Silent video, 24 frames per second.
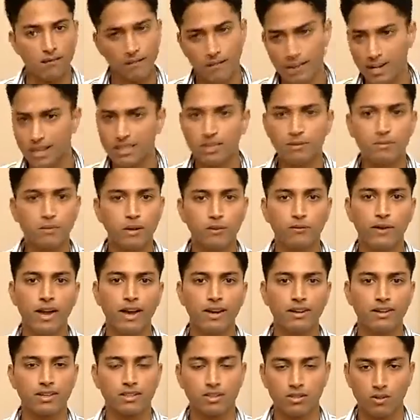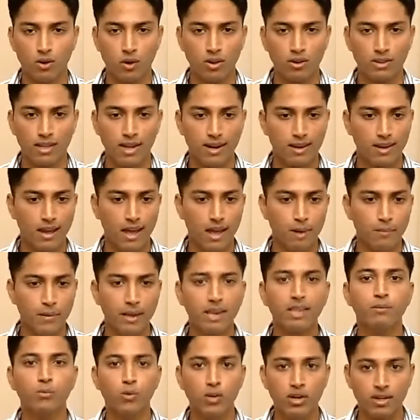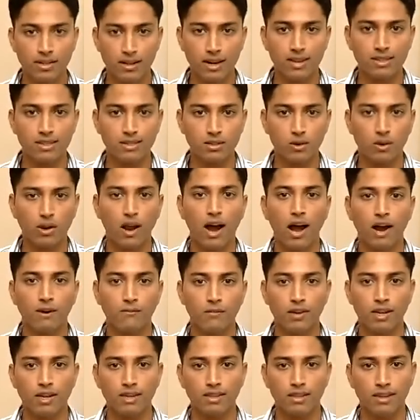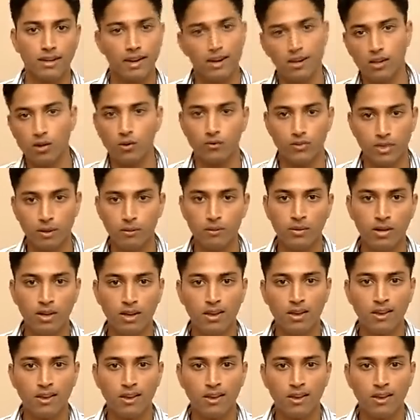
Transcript: Very simple fact, it's not that I'm any more intelligent or hardworking than any of them.